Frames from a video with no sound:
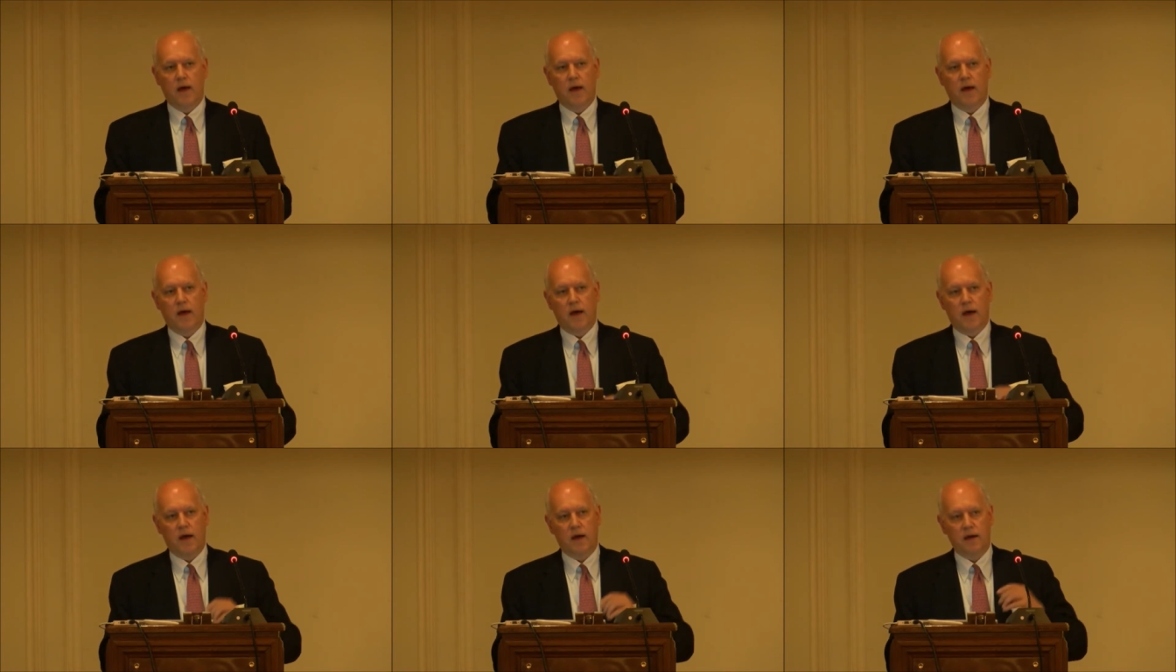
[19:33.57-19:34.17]
Uh,
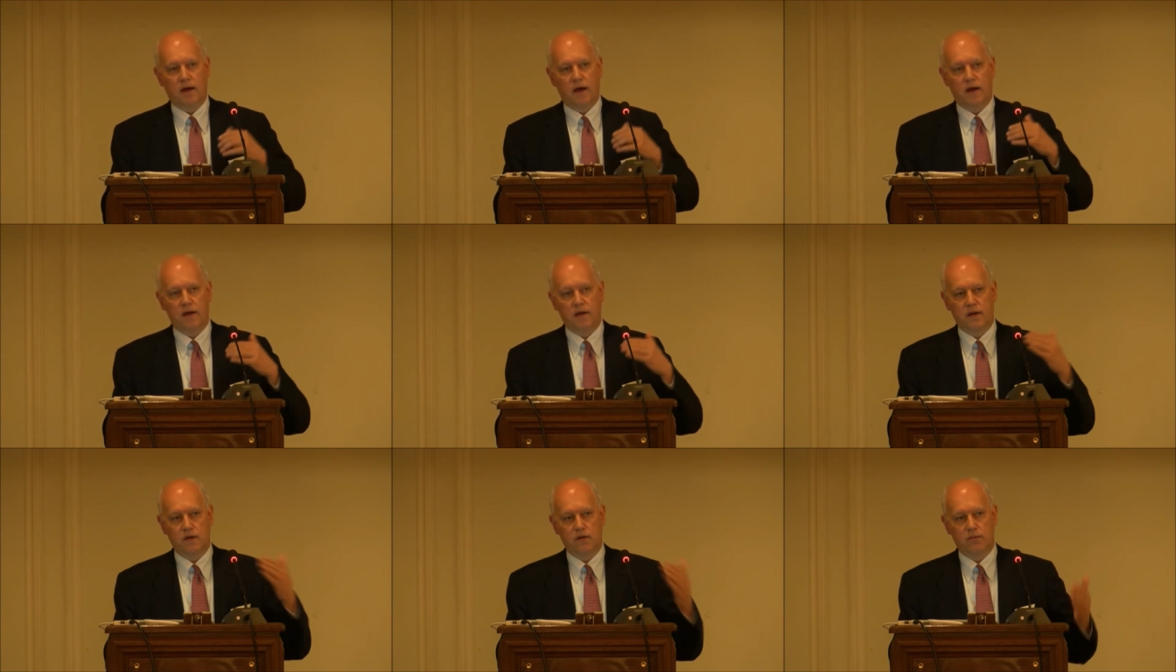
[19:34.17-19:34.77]
I, I,
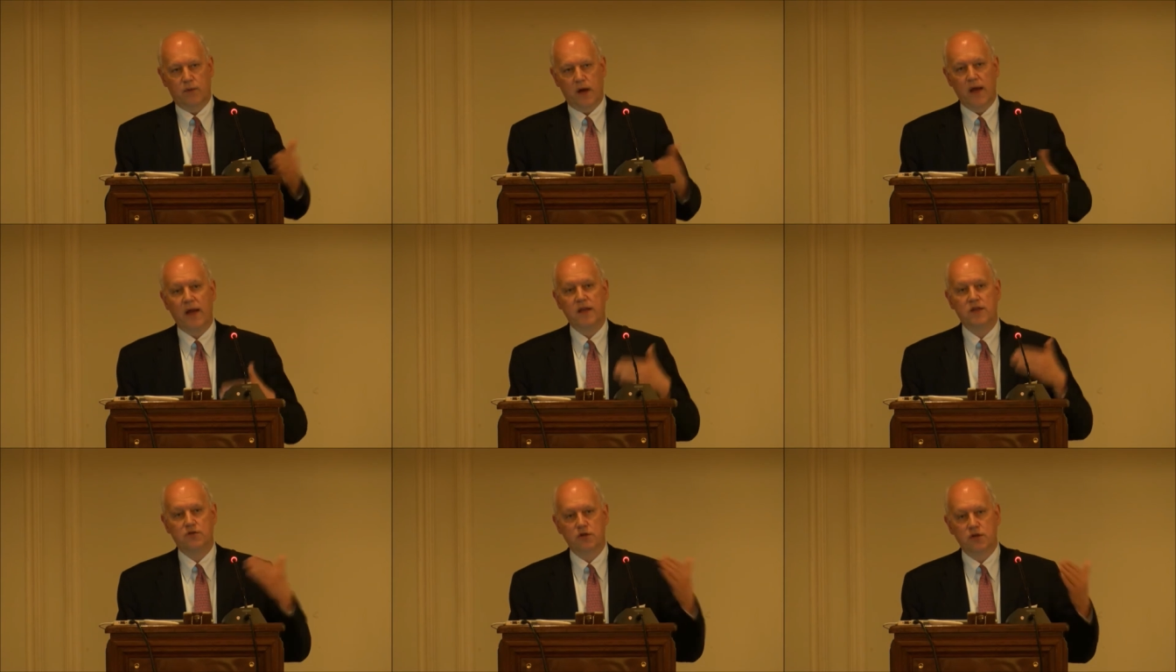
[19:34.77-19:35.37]
you know, my
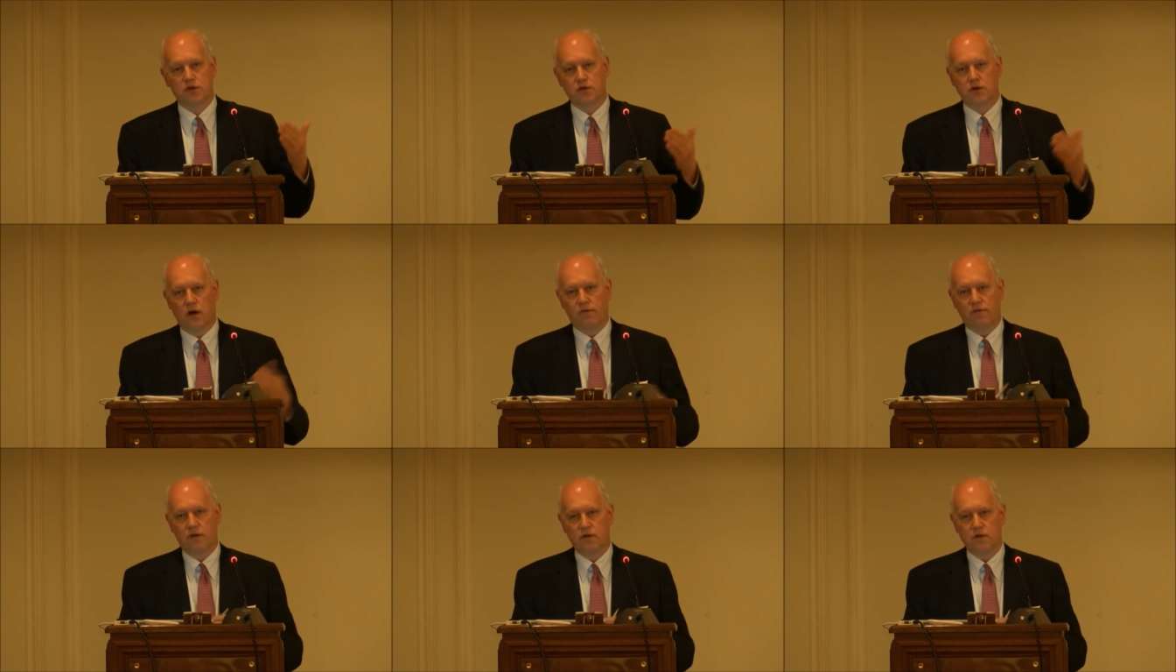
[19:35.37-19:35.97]
entry into
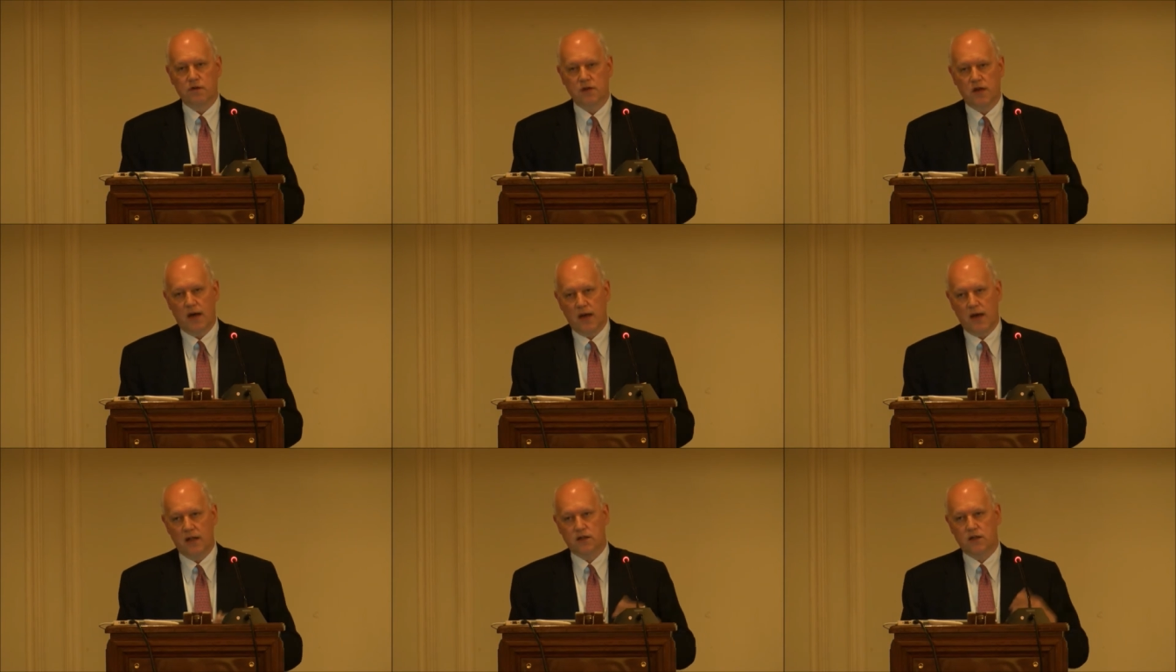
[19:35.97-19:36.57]
governance,
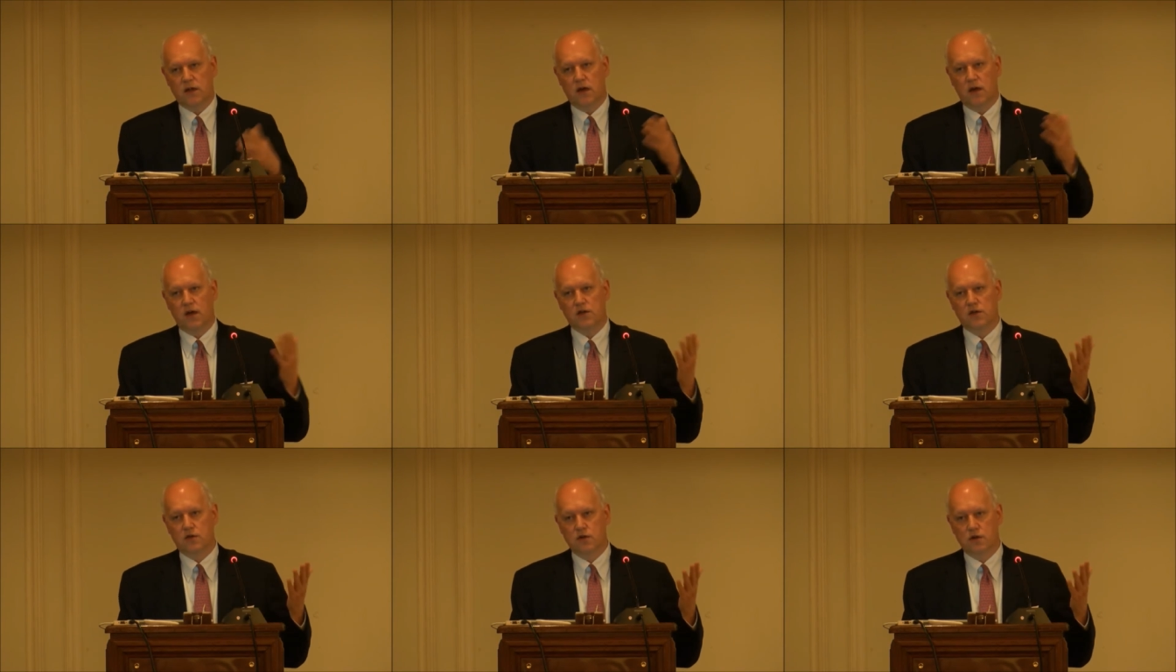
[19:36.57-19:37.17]
I had
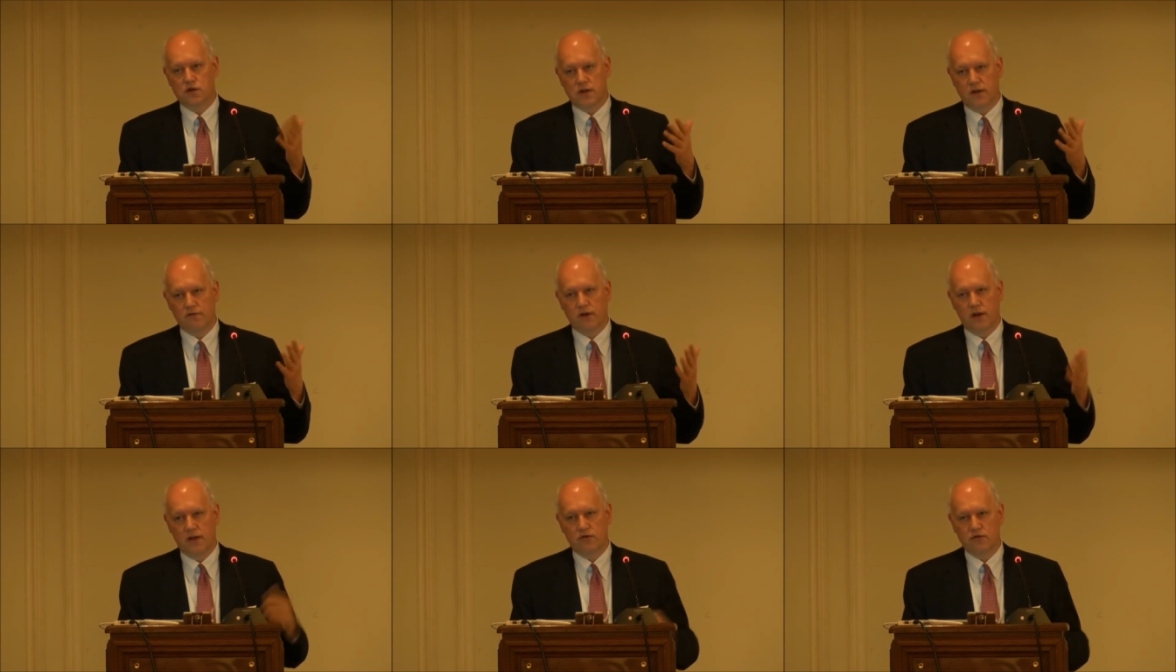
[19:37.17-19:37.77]
uh,
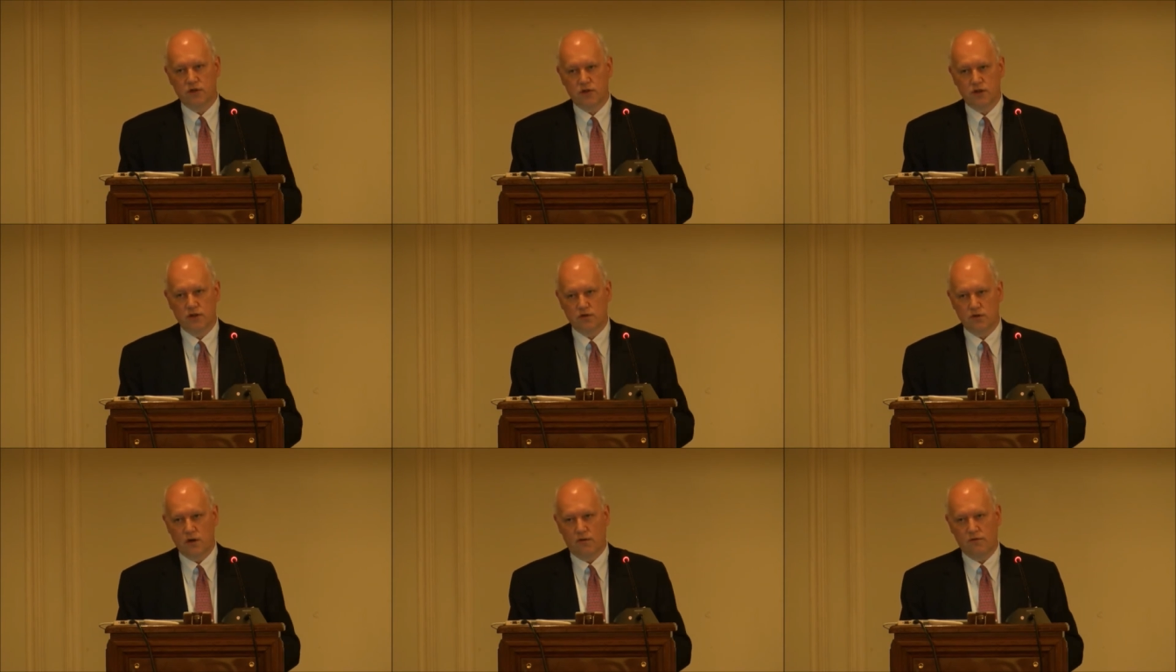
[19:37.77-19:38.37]
several entries
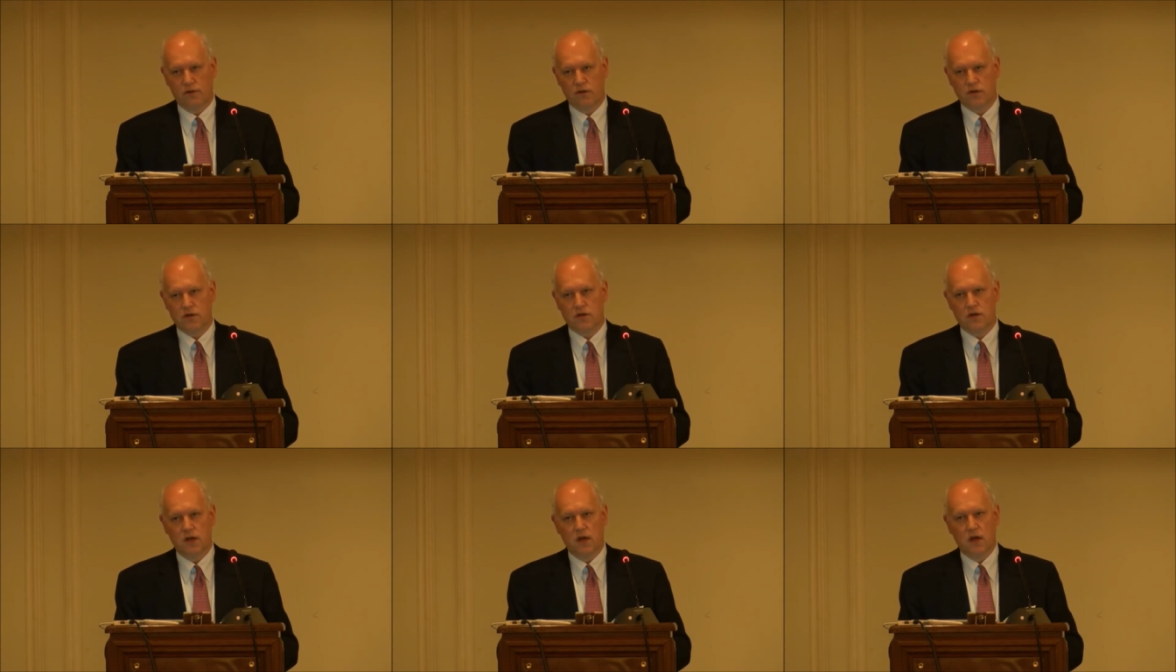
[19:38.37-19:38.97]
into
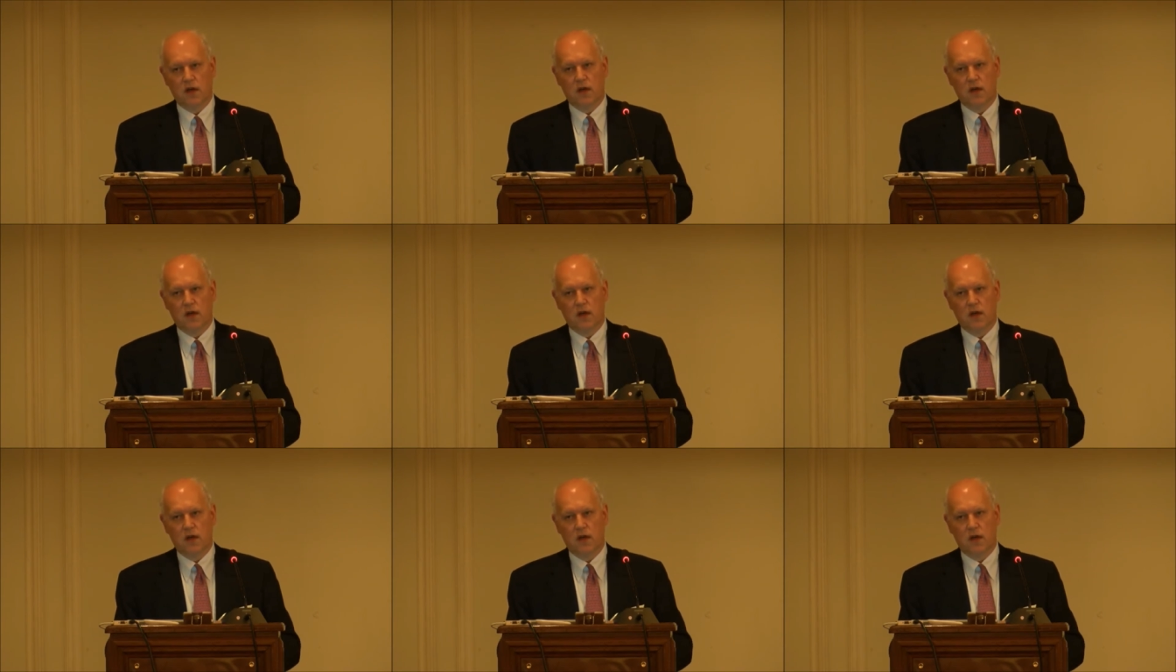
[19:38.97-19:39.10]
governance.